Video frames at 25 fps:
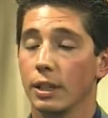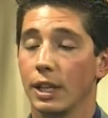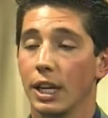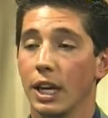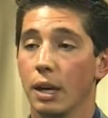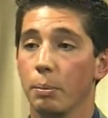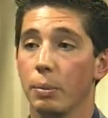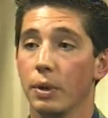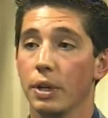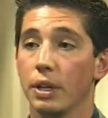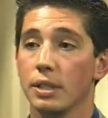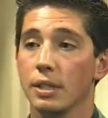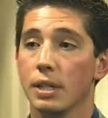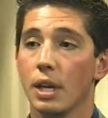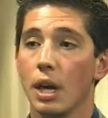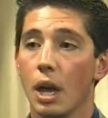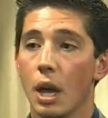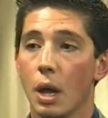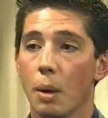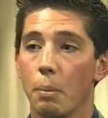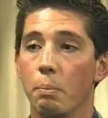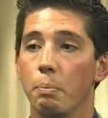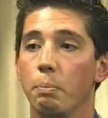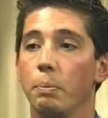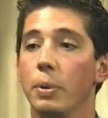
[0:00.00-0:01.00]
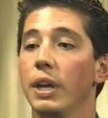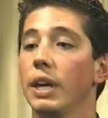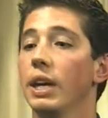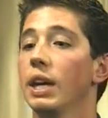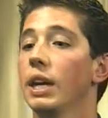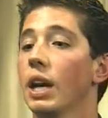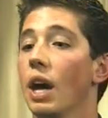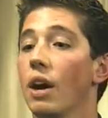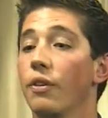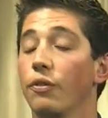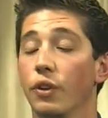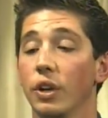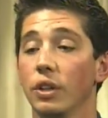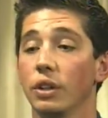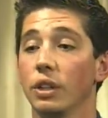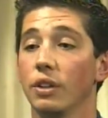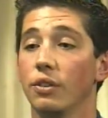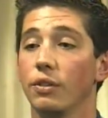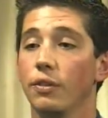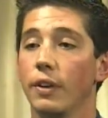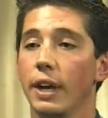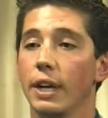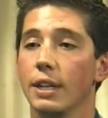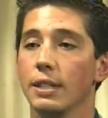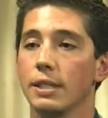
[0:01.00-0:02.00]
on campus, okay. being a friendly
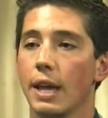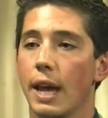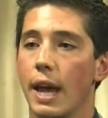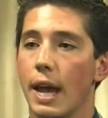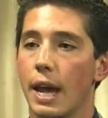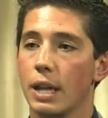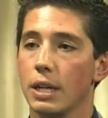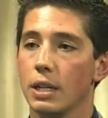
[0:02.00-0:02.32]
face, okay.